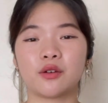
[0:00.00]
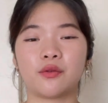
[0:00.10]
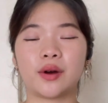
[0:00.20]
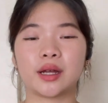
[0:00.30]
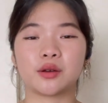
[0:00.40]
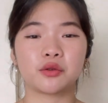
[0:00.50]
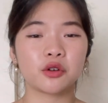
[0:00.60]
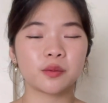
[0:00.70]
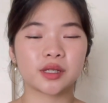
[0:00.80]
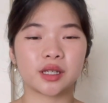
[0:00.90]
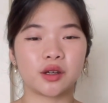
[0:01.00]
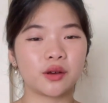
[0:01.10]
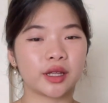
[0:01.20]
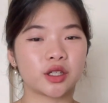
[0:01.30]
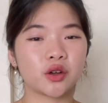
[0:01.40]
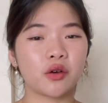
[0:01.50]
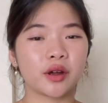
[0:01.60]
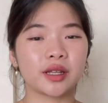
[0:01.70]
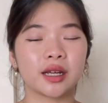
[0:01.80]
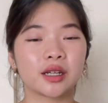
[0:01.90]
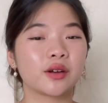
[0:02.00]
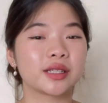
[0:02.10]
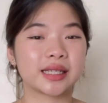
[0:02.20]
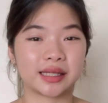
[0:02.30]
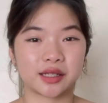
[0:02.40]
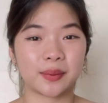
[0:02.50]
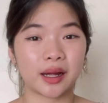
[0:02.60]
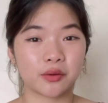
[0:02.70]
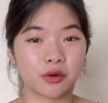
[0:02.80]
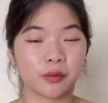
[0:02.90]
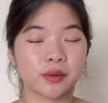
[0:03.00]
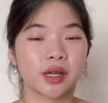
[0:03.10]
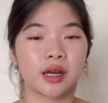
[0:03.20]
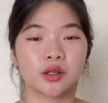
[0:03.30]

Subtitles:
Find groups that you can join, not just expat groups.